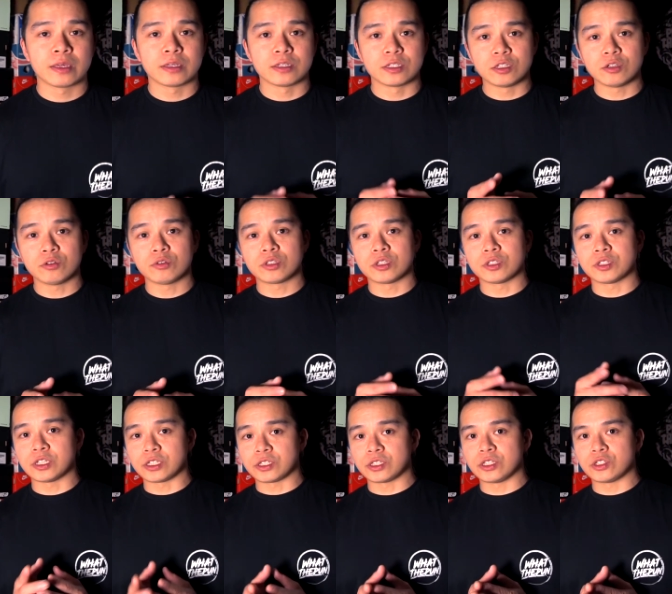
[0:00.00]
0 to
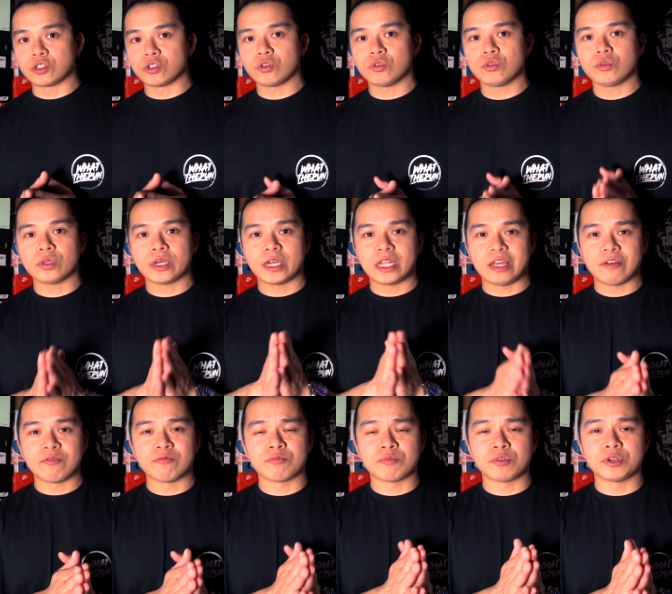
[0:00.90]
62,
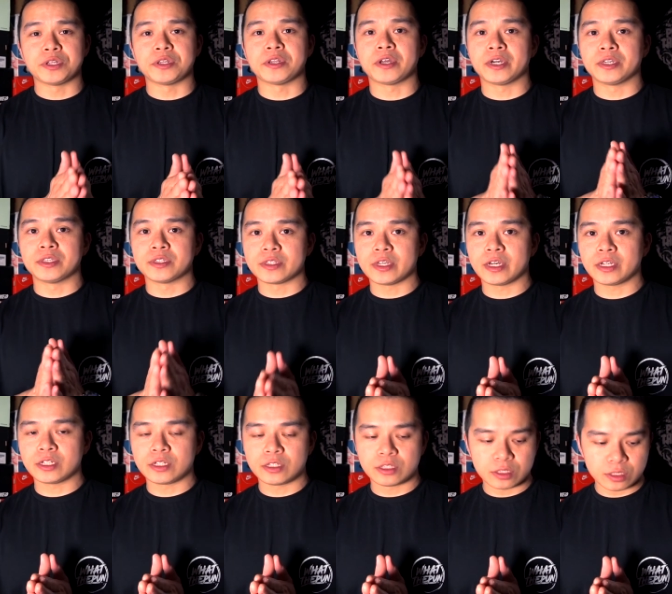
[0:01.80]
11.9
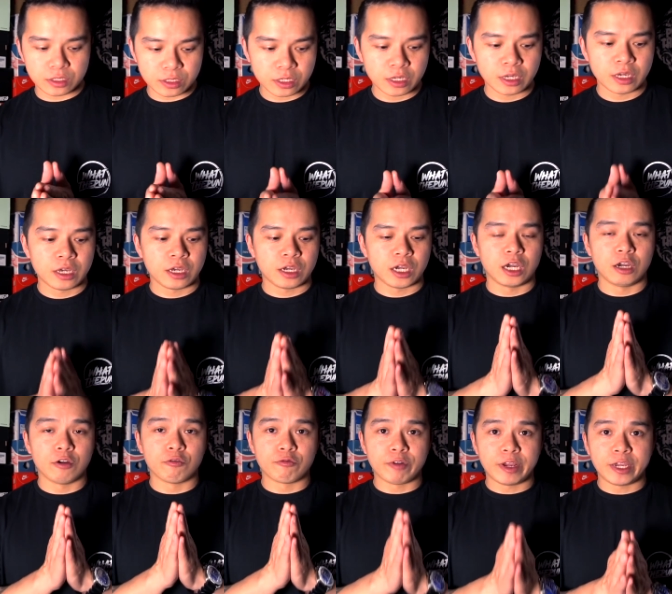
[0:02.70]
seconds
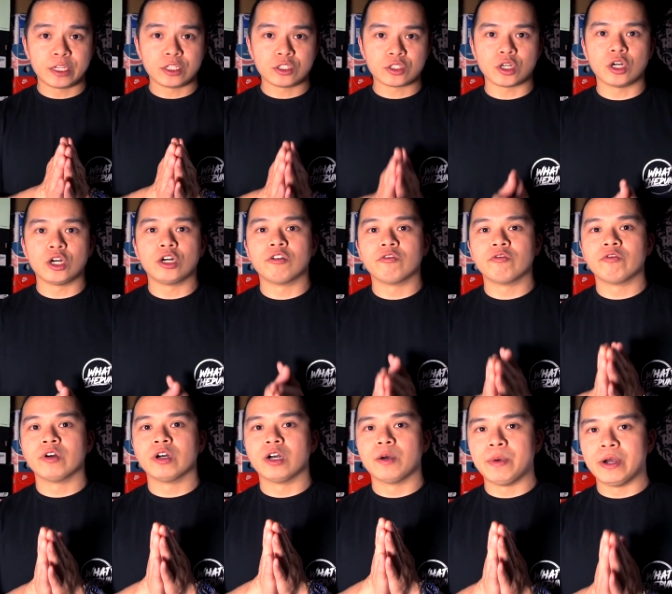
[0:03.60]
a range of
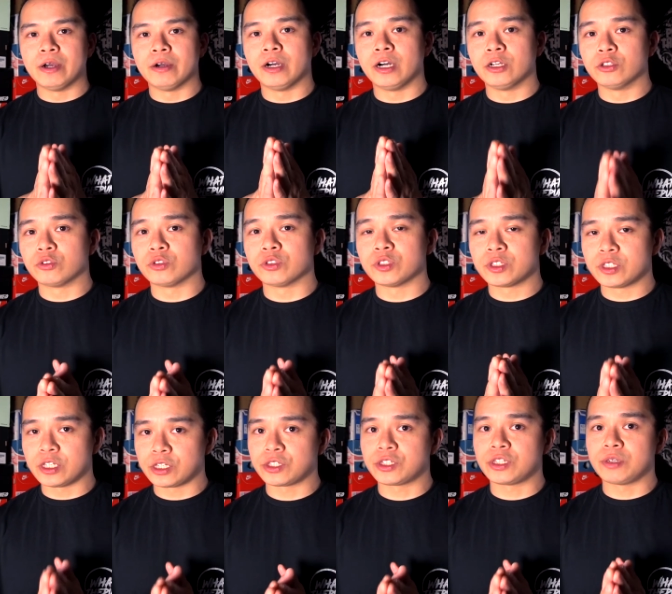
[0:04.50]
about
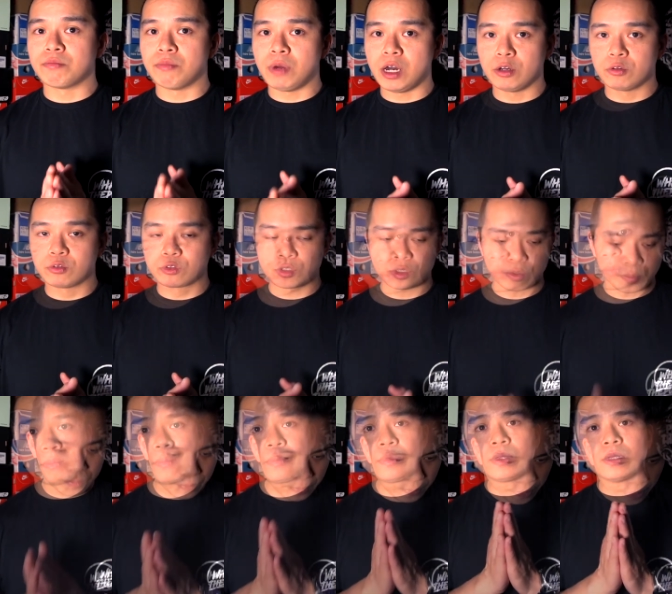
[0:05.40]
160 miles.
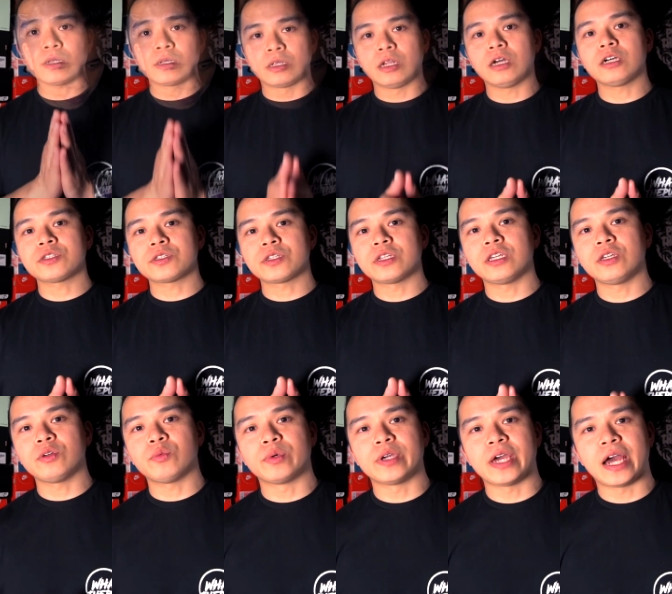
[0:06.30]

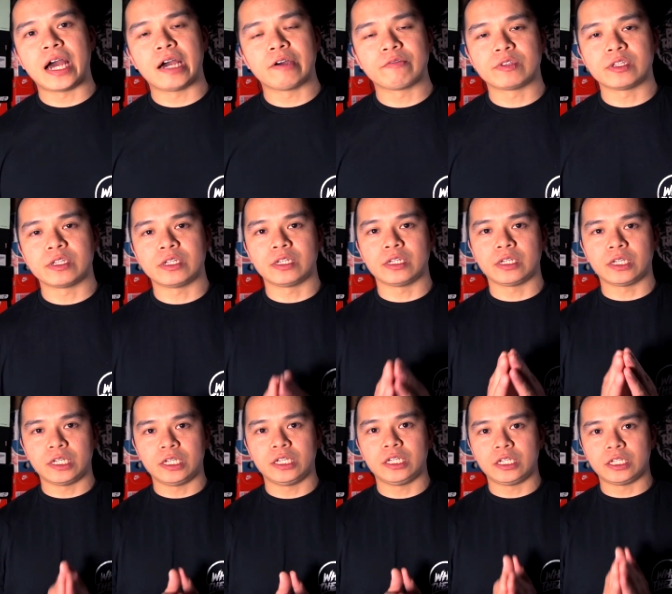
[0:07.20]
Lastly, we have the
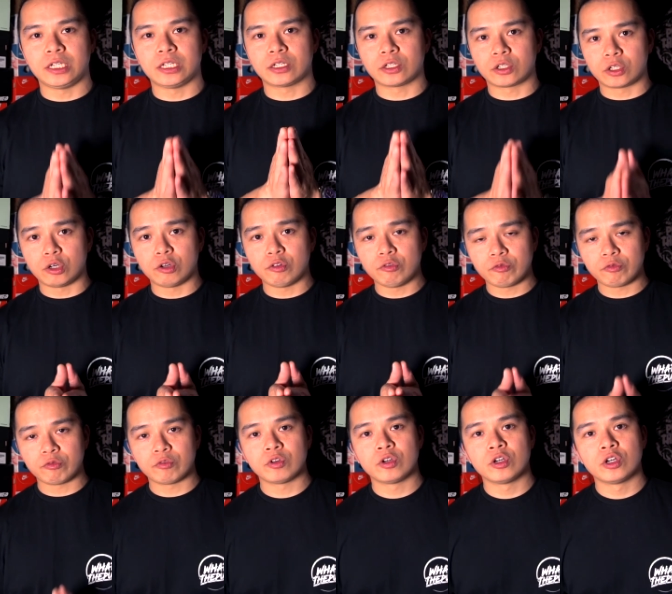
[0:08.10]

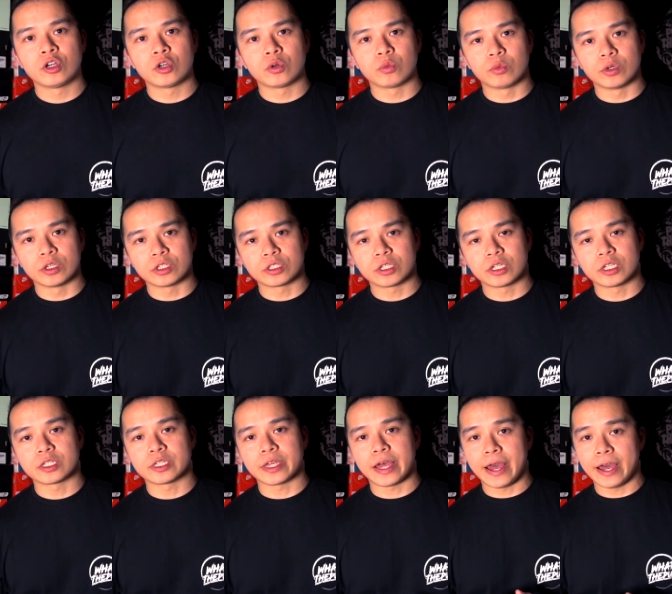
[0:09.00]
e-Golf, which
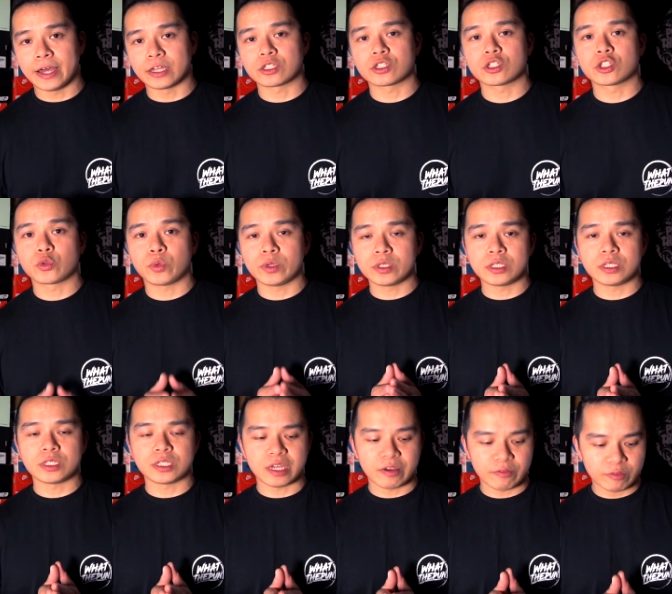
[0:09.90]
is at
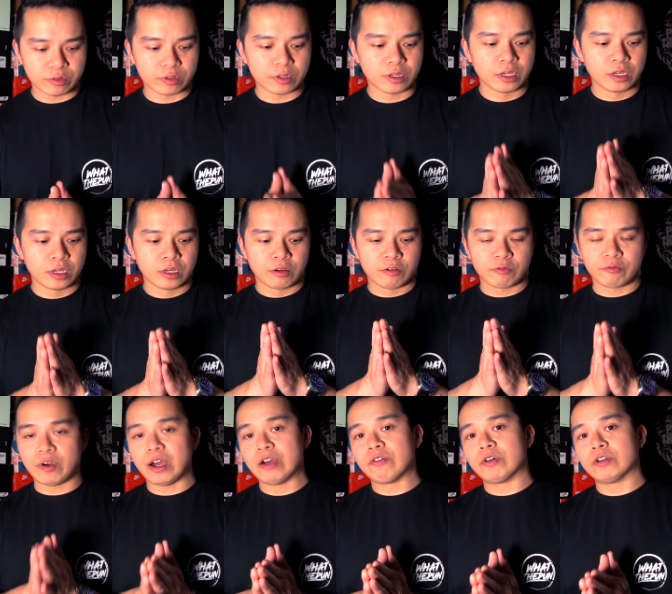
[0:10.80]

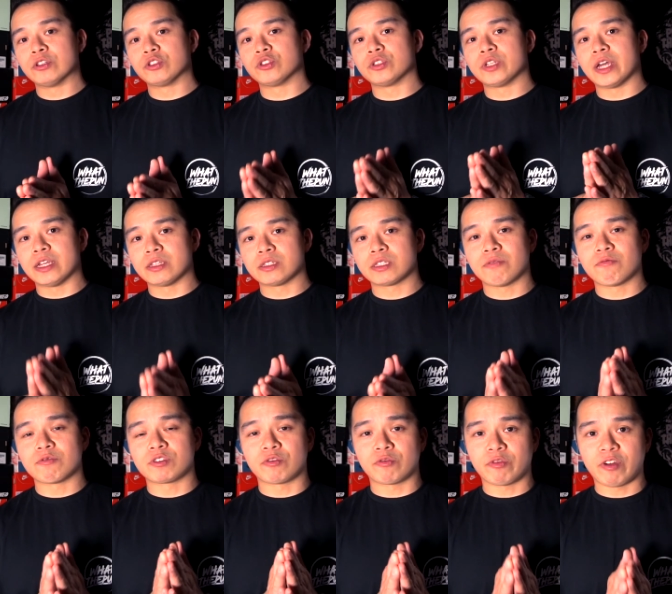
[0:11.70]

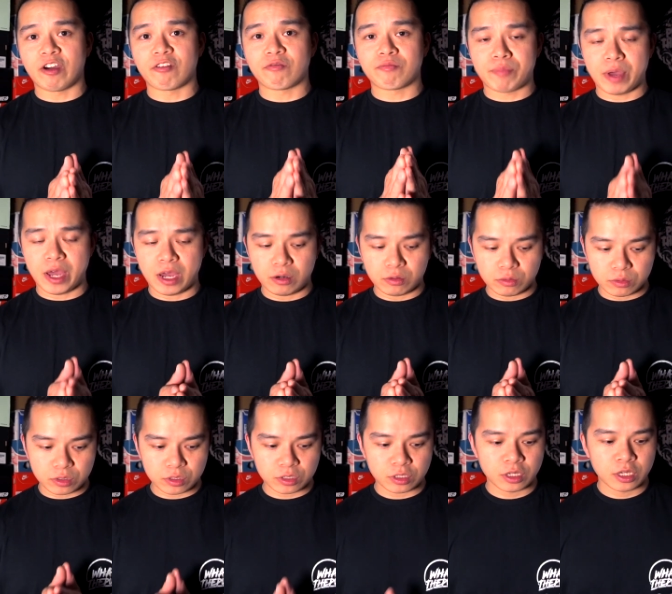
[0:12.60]
27,575
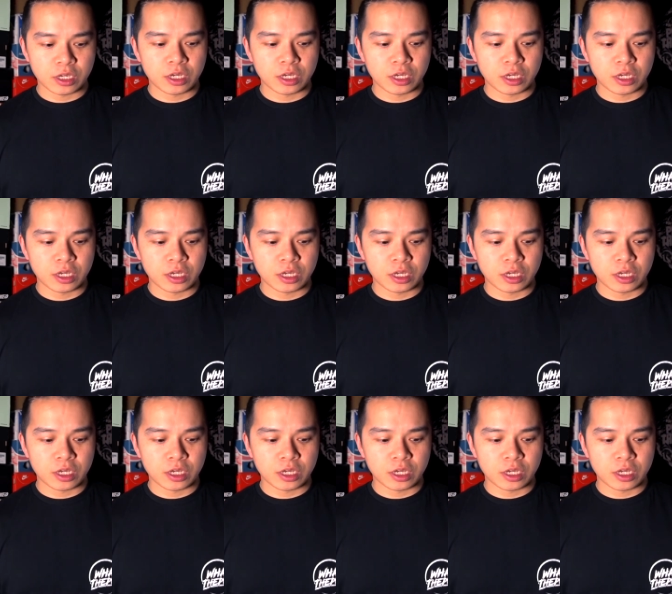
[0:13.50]
pounds,